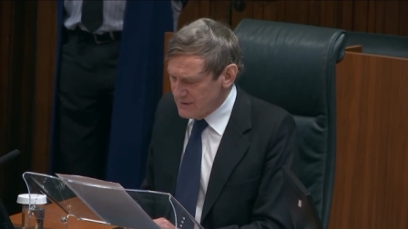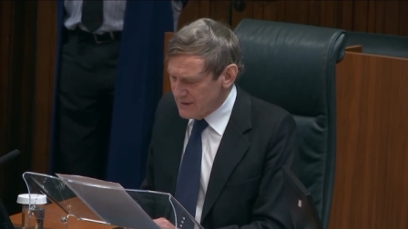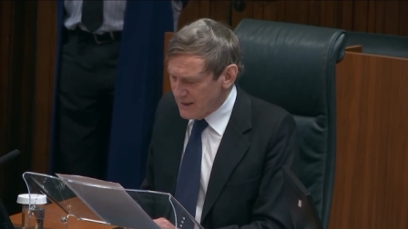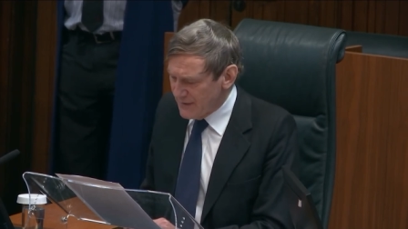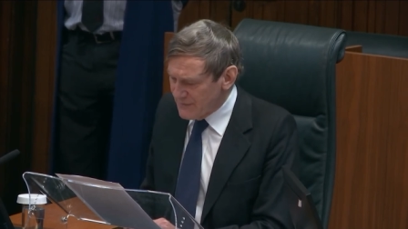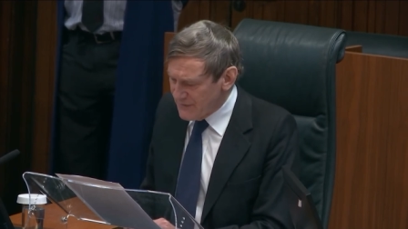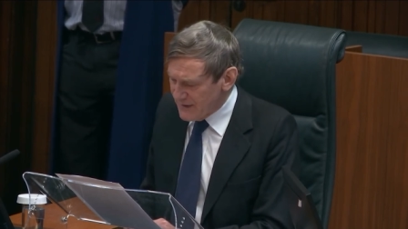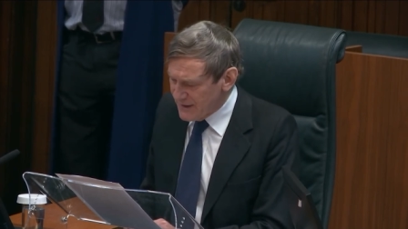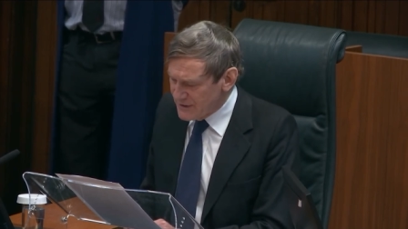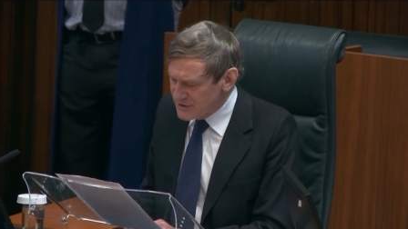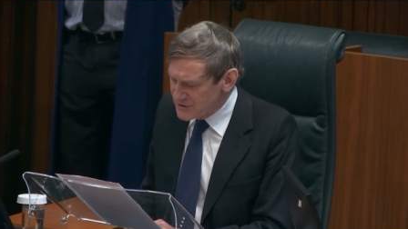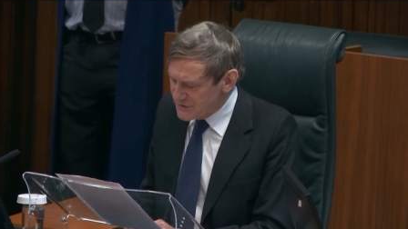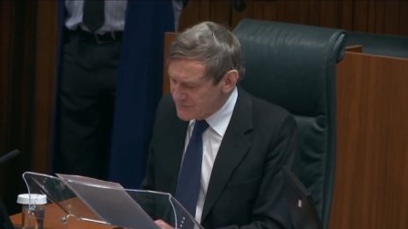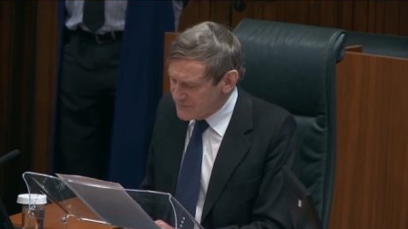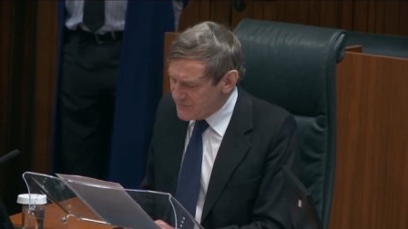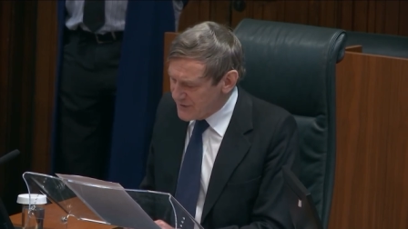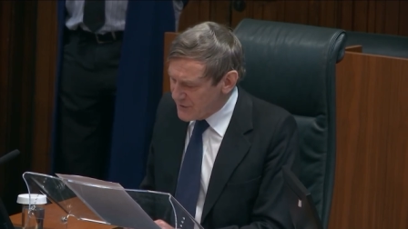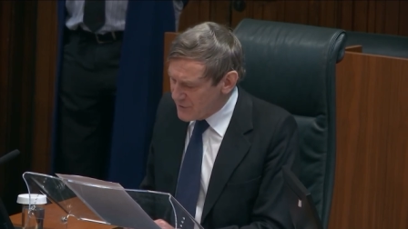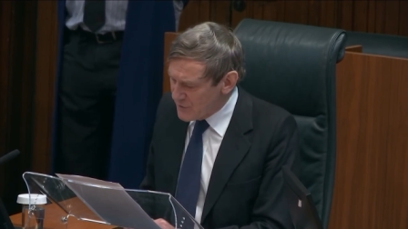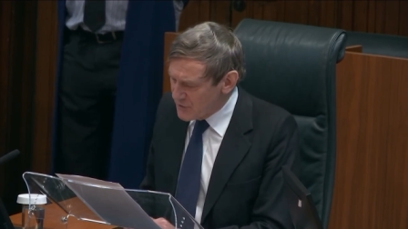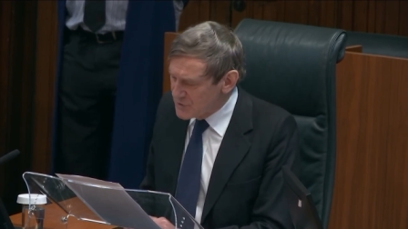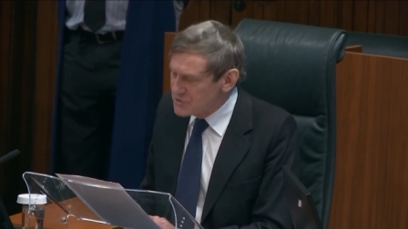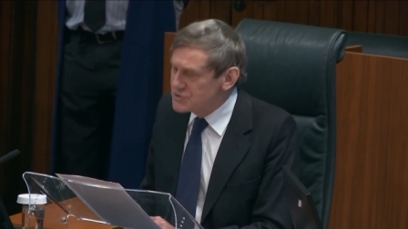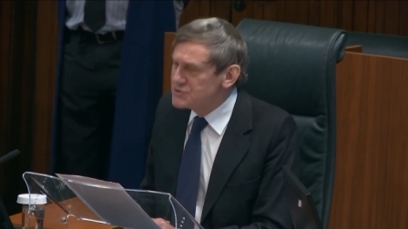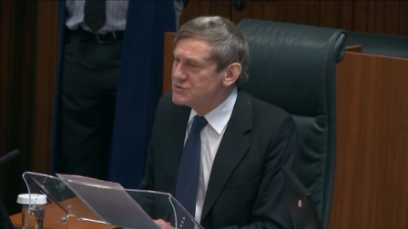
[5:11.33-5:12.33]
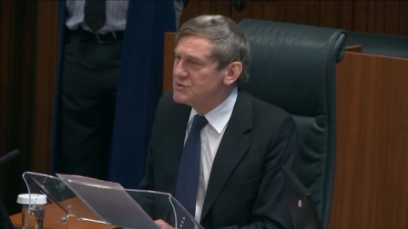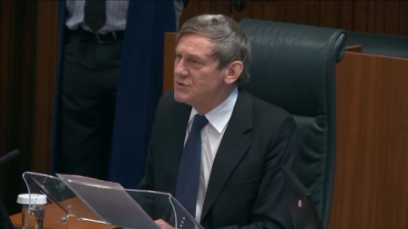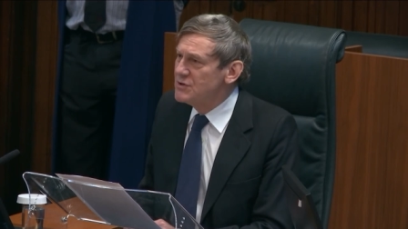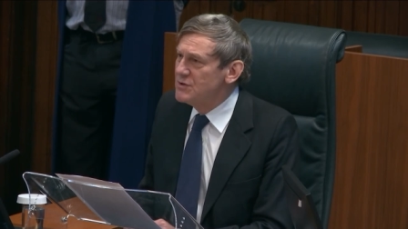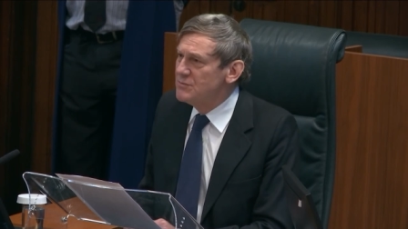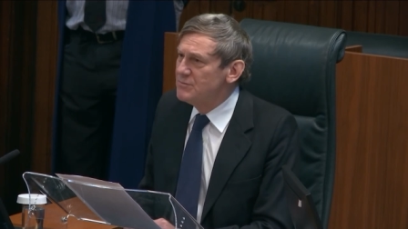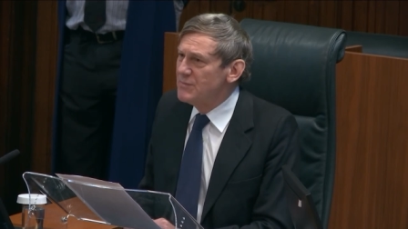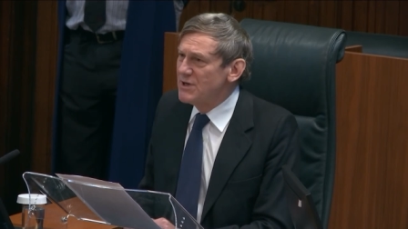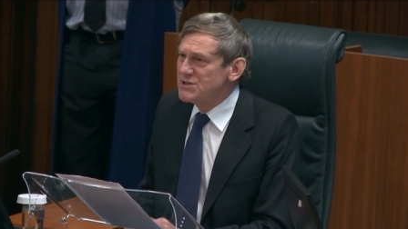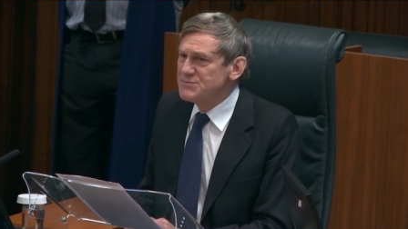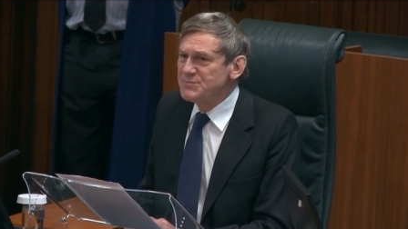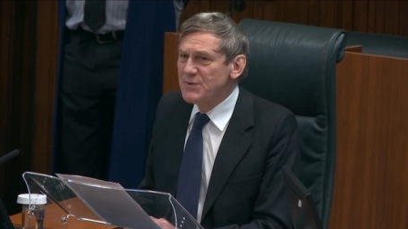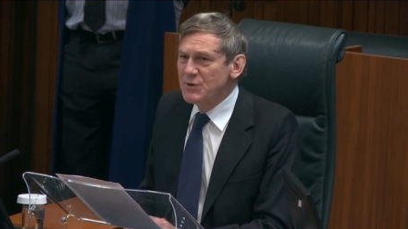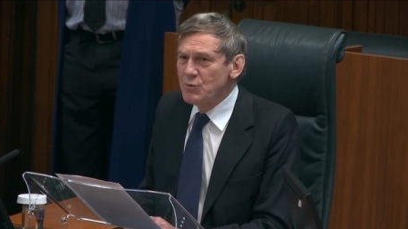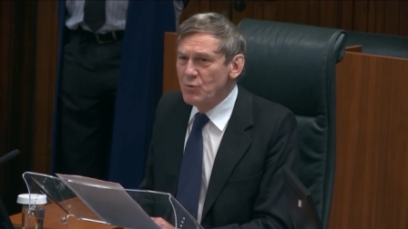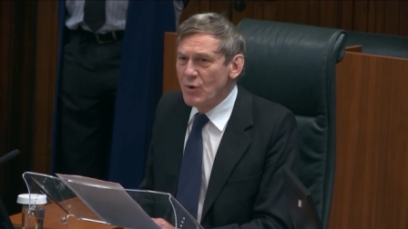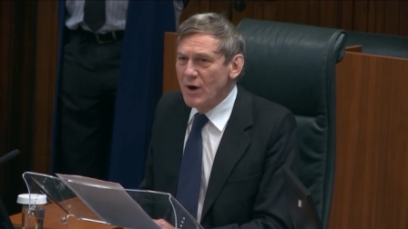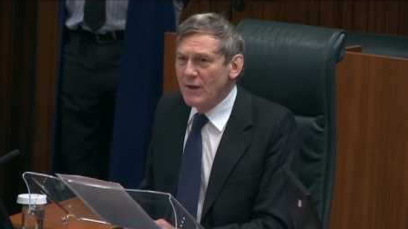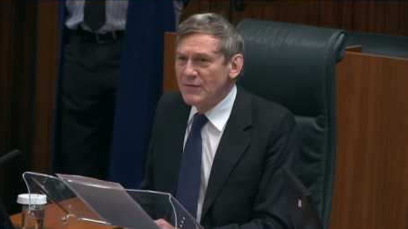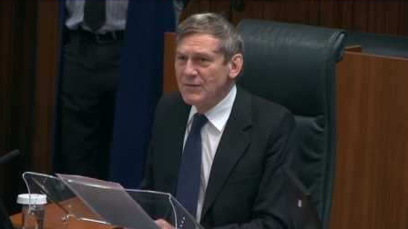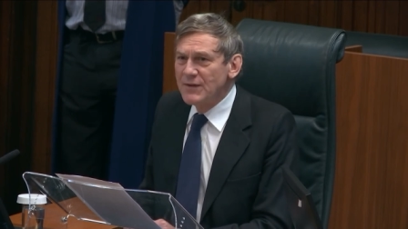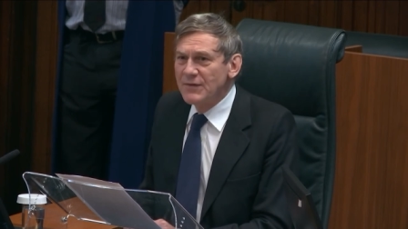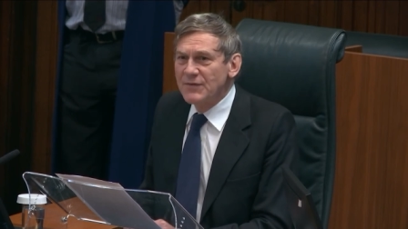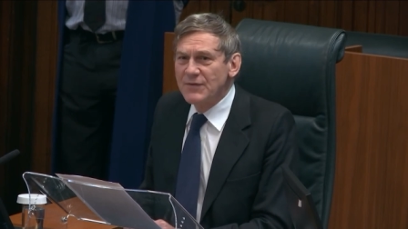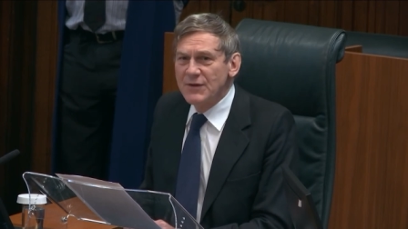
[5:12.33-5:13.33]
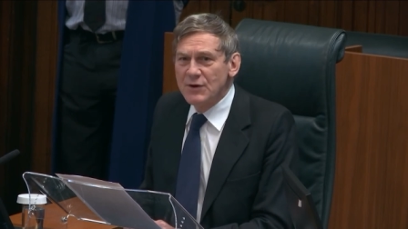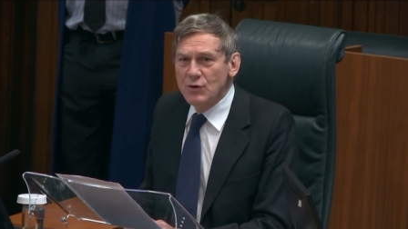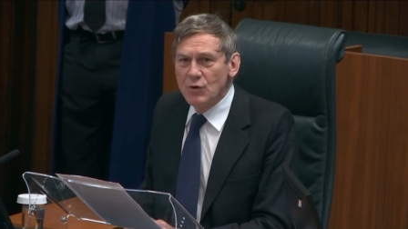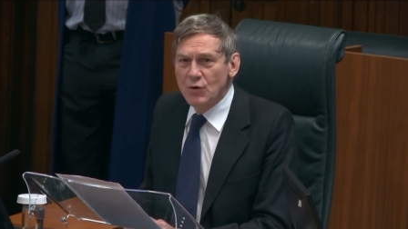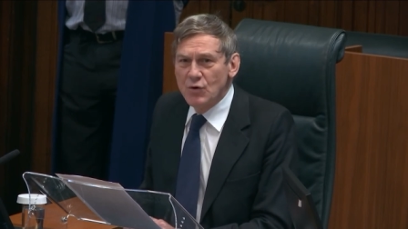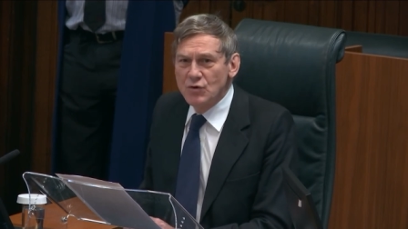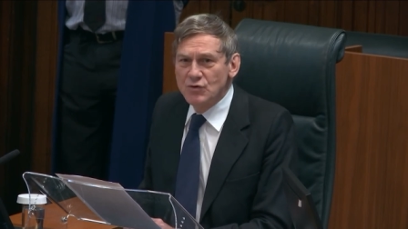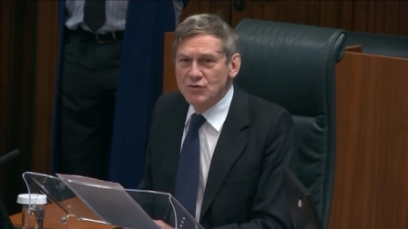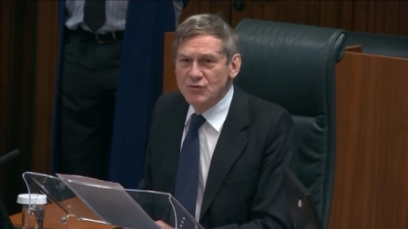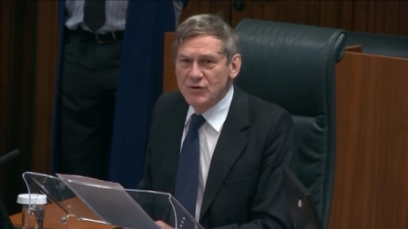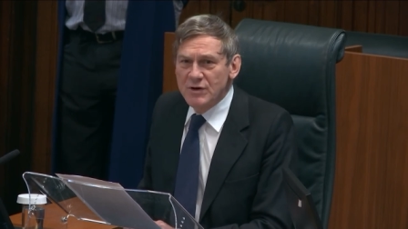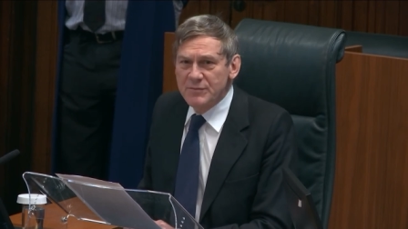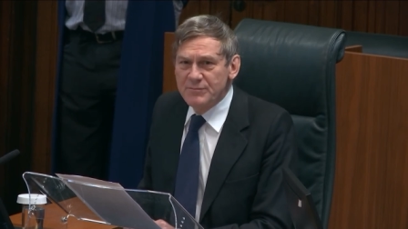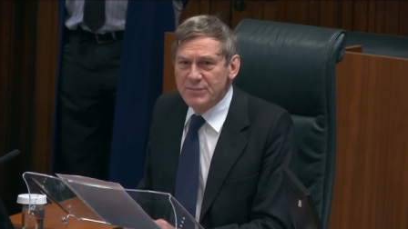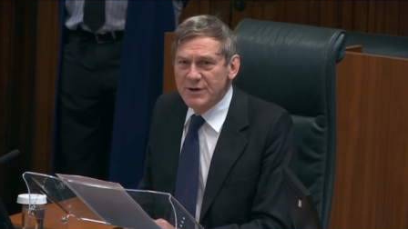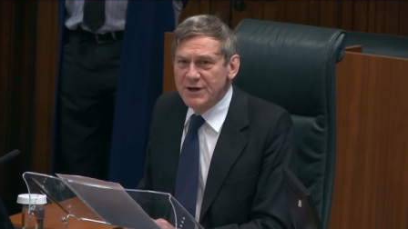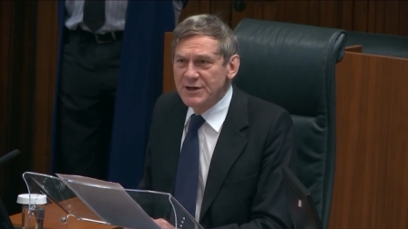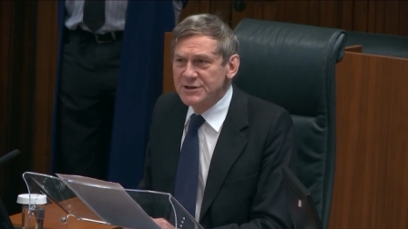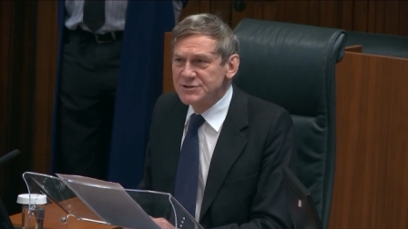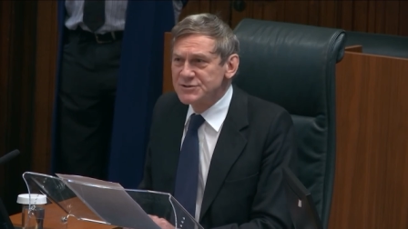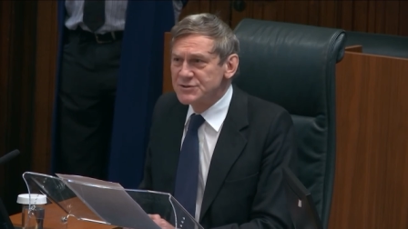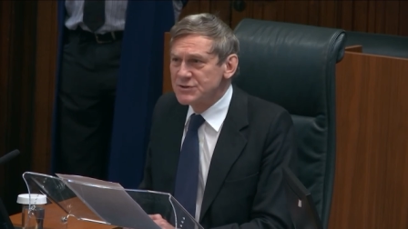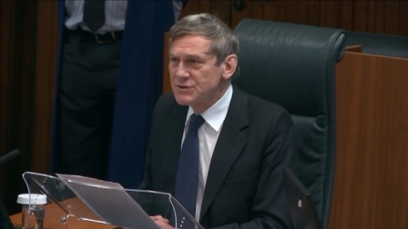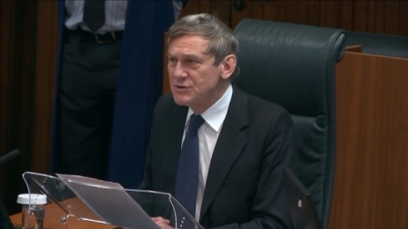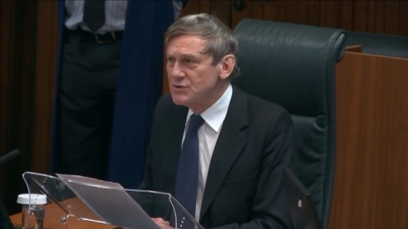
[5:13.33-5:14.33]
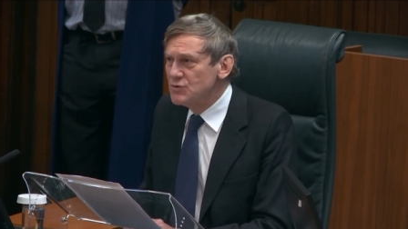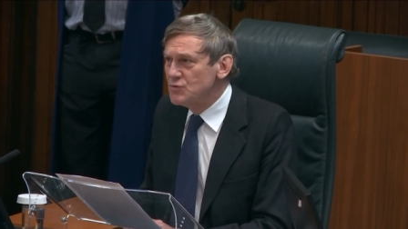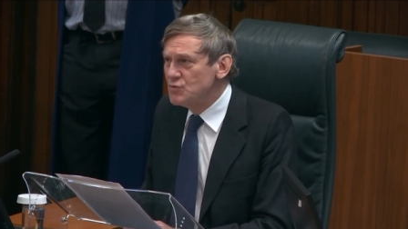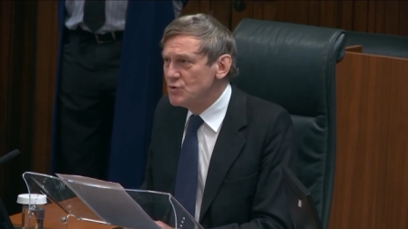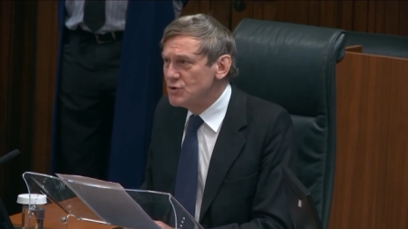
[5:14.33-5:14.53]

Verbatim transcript: and the interference must be one that the ordinary person